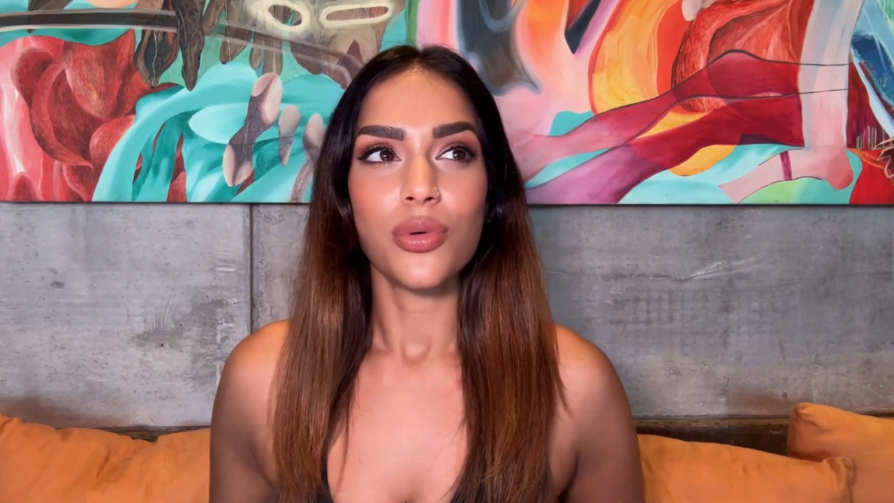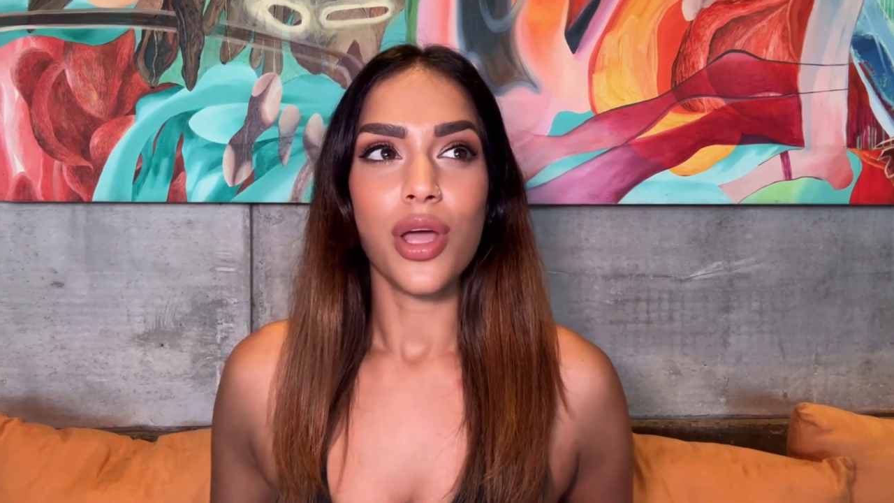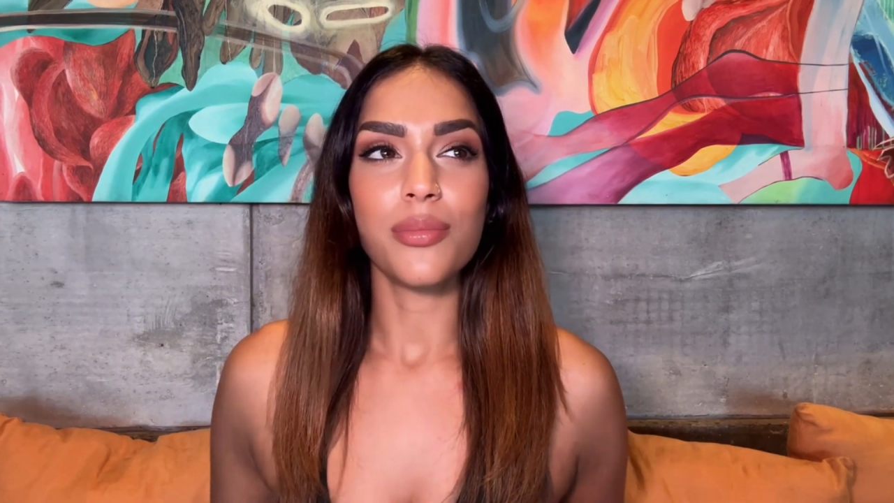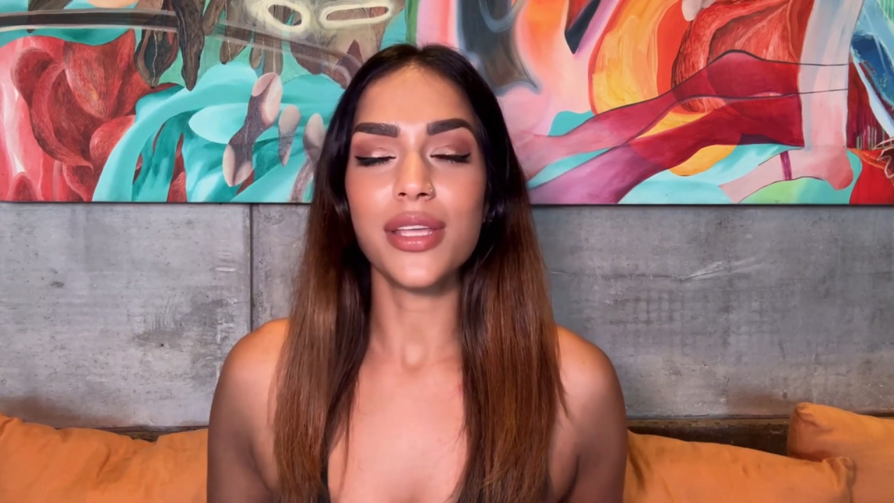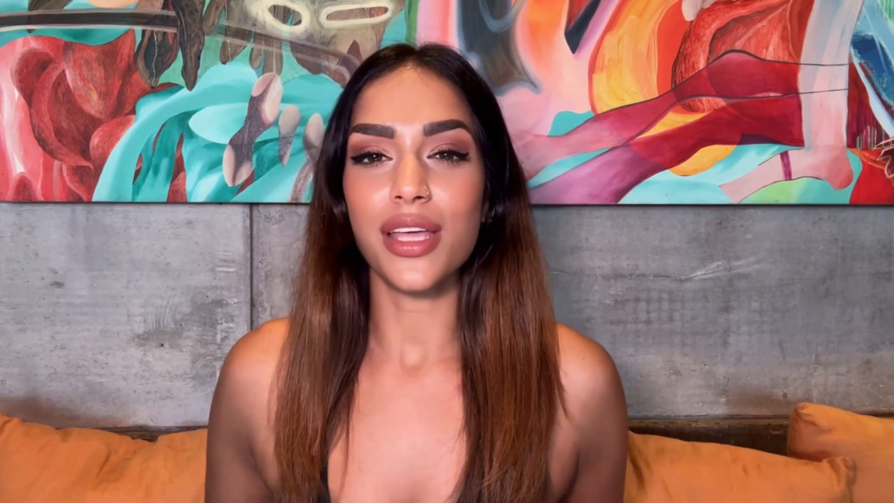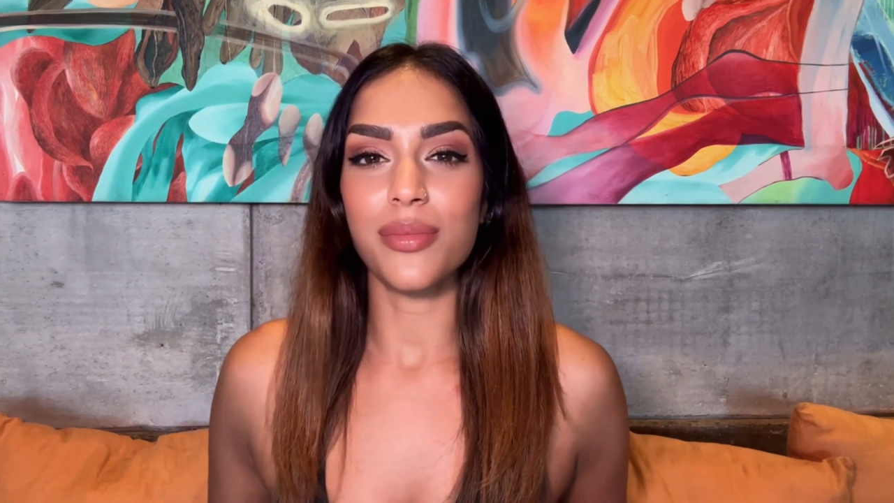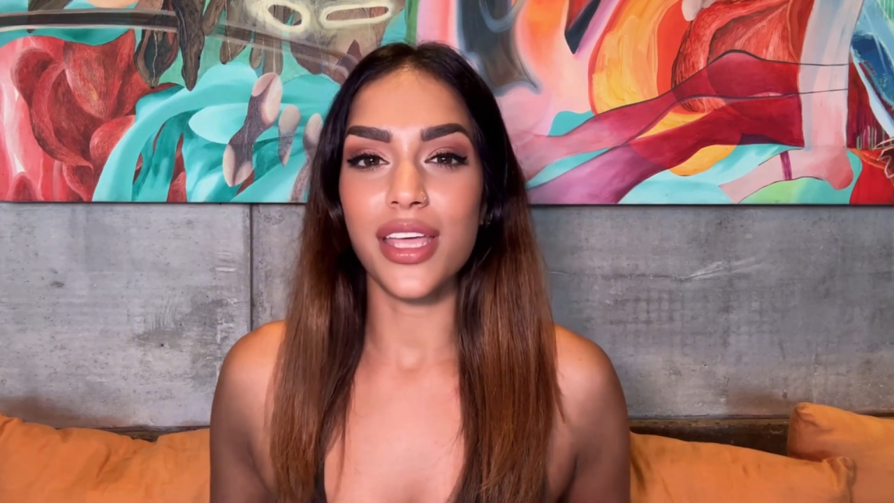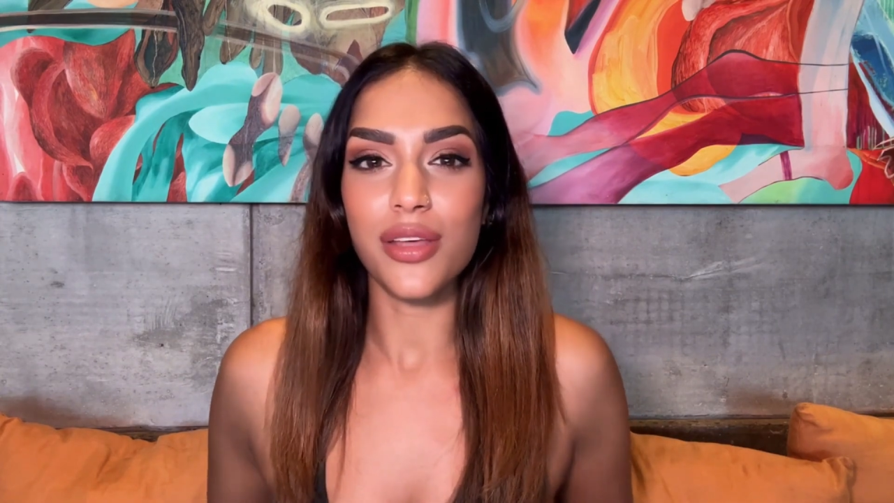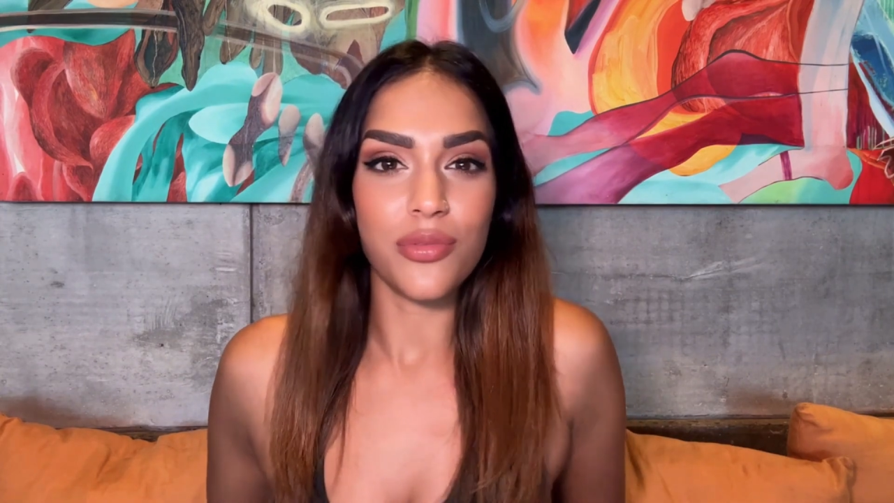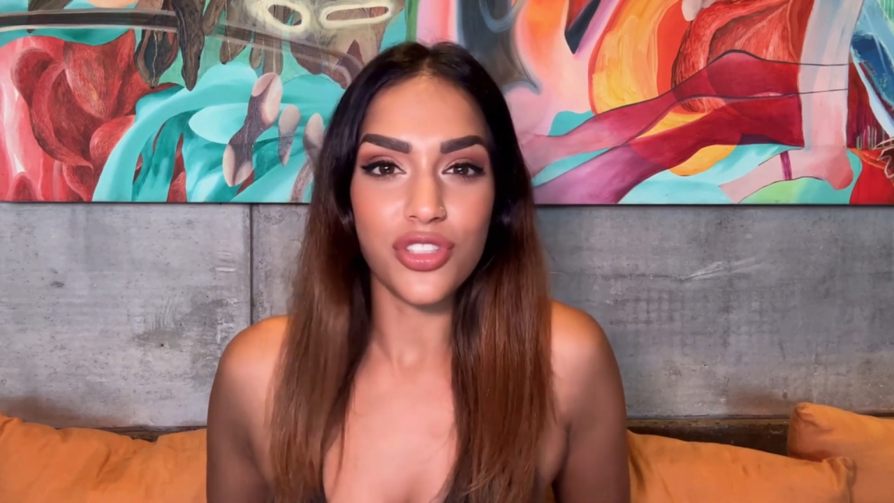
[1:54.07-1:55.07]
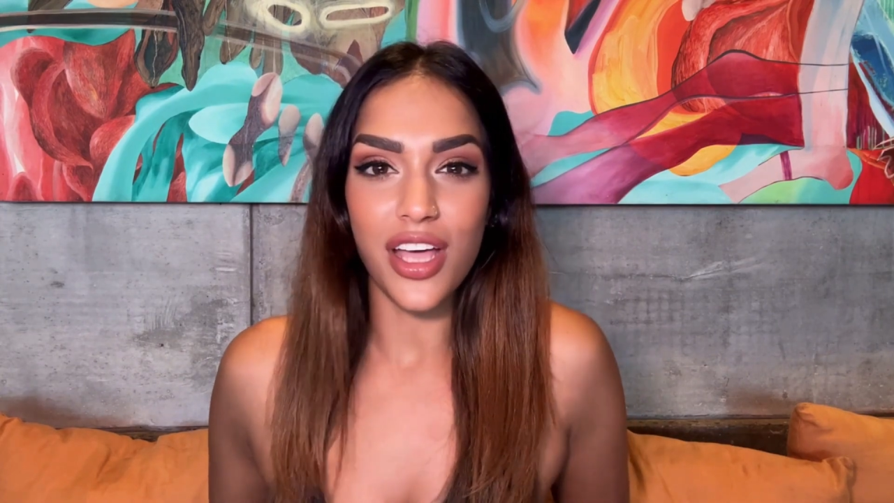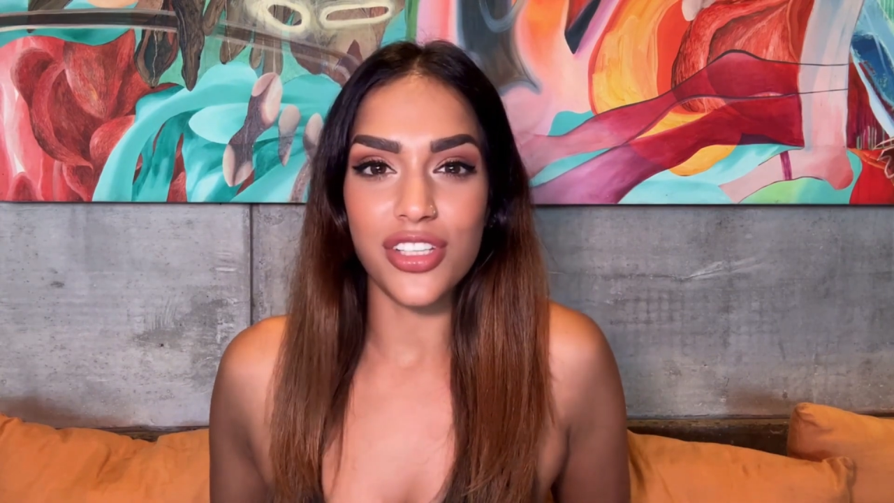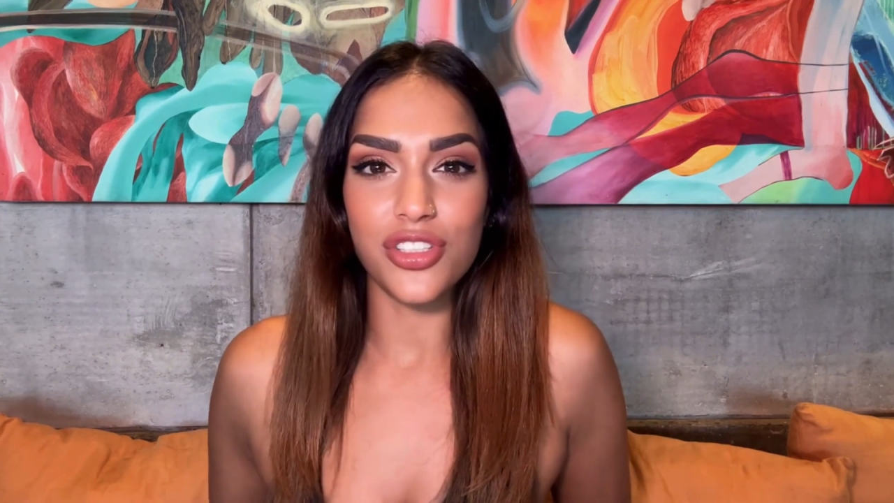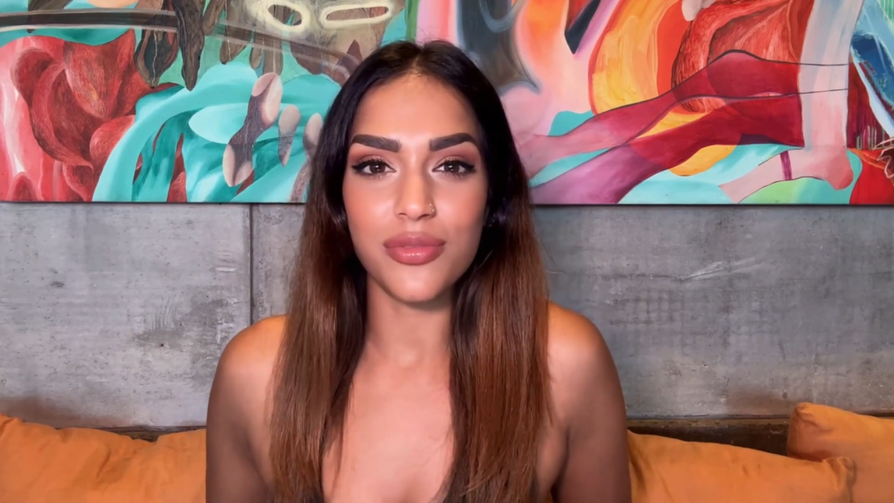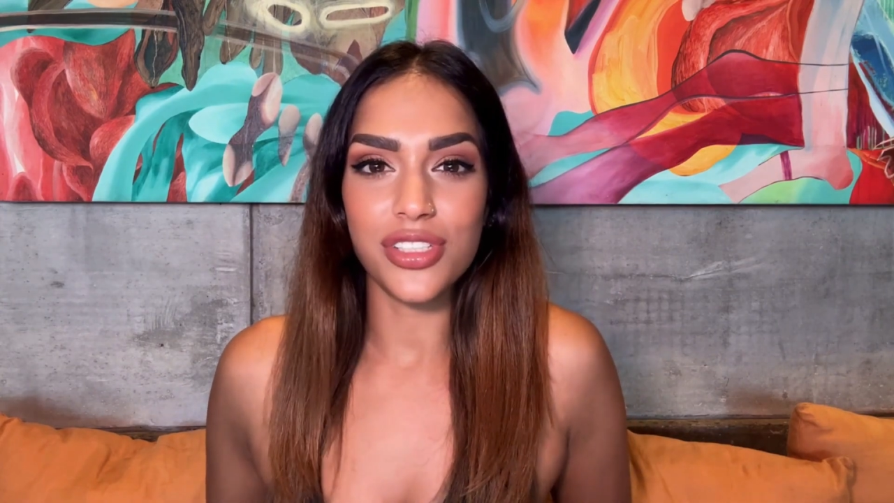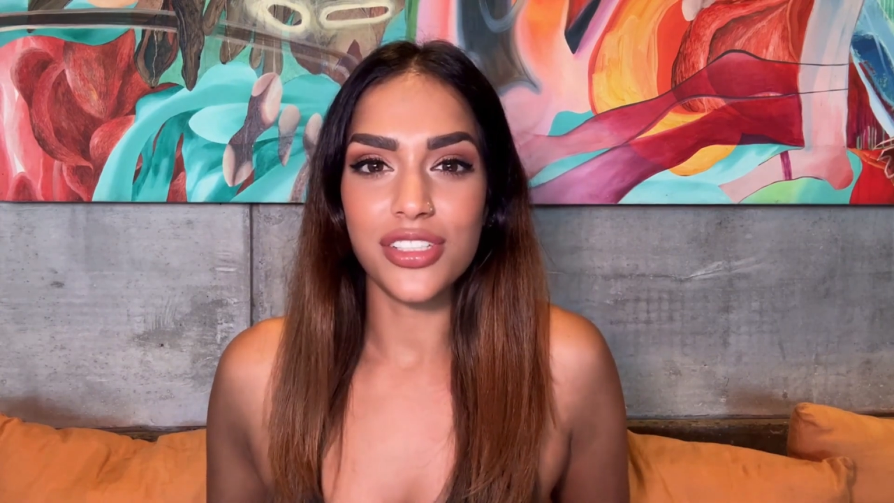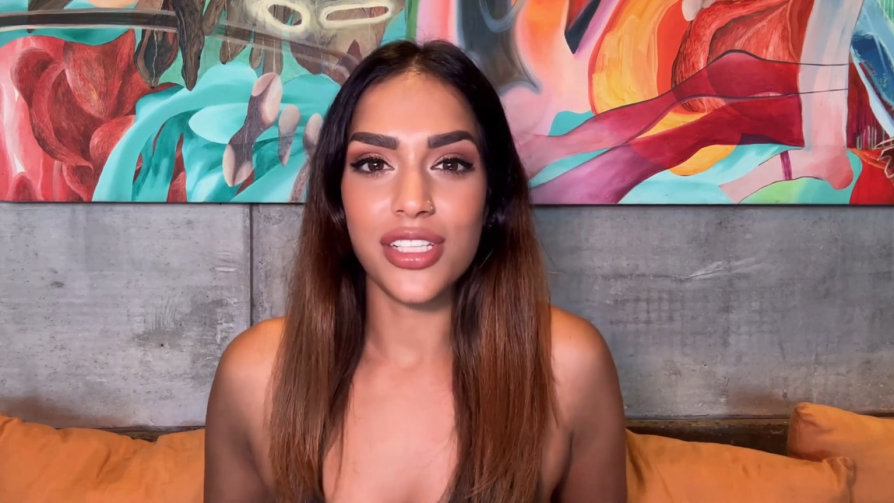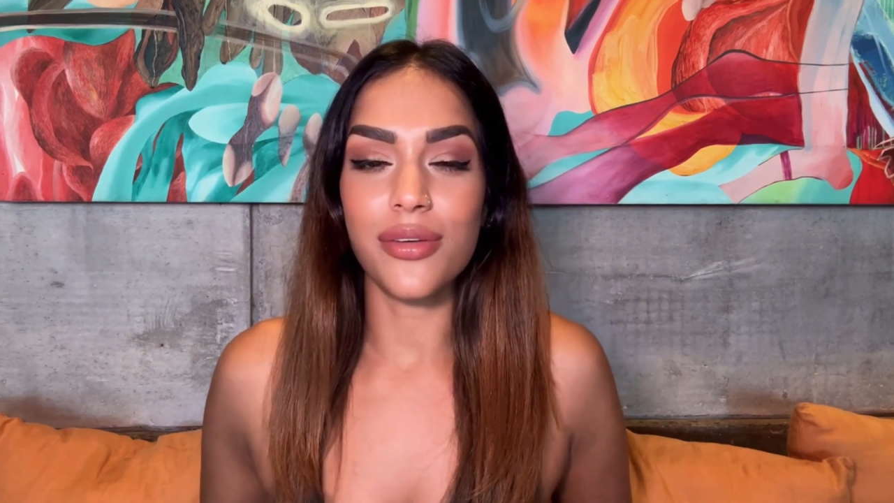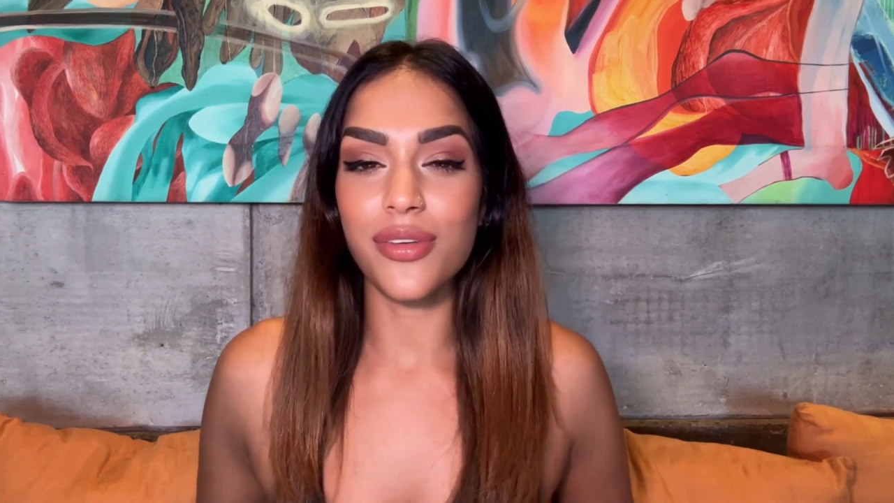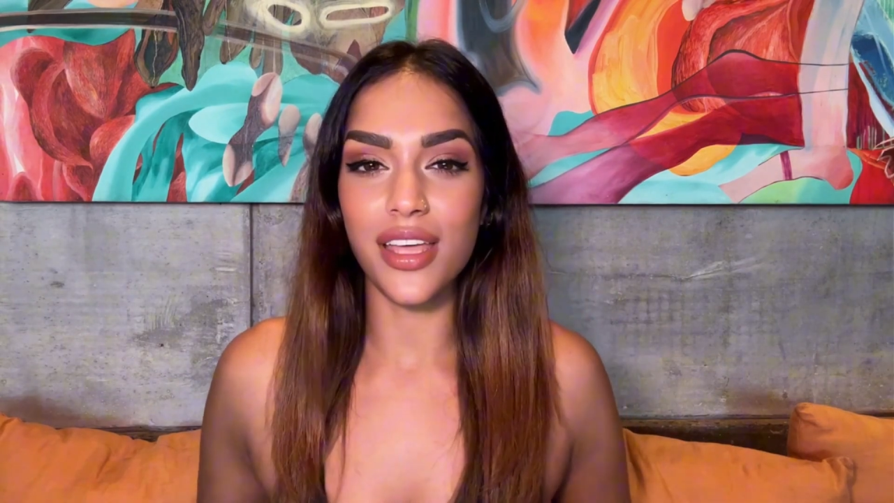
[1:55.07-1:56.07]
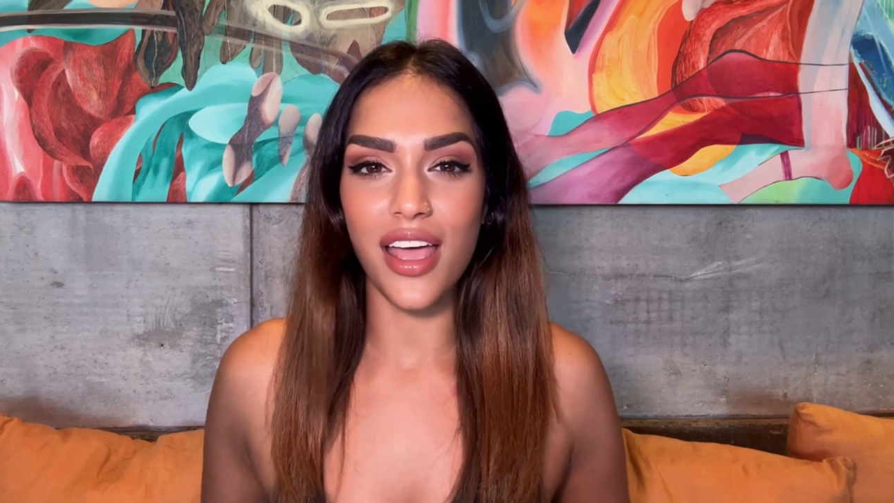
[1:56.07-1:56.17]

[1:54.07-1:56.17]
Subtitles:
prompt that I made on ChatGPT.